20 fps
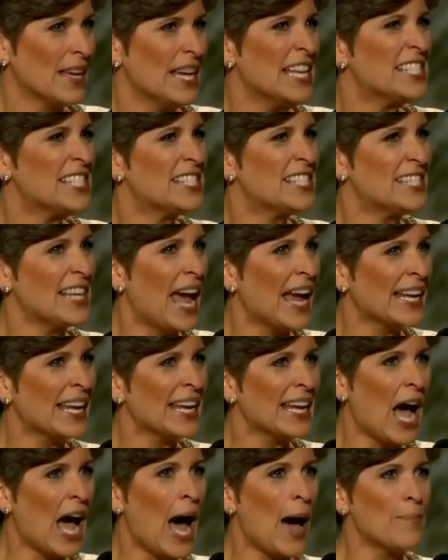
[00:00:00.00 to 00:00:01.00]

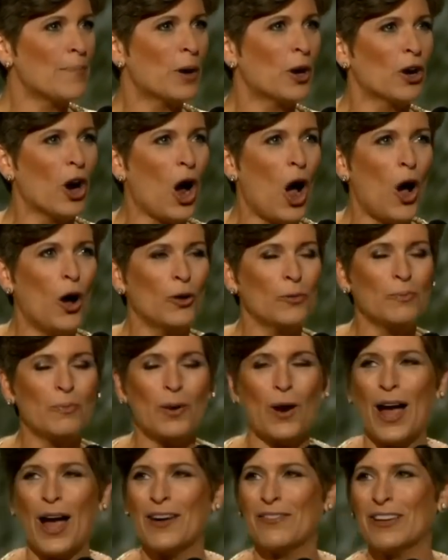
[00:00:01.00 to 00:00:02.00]
setting up her own
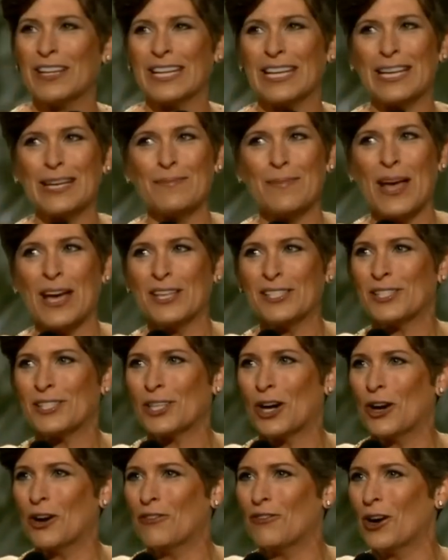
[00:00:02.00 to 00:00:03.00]
private email
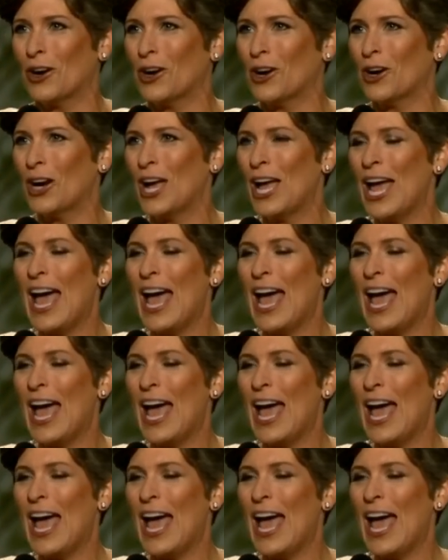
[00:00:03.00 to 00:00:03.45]
server,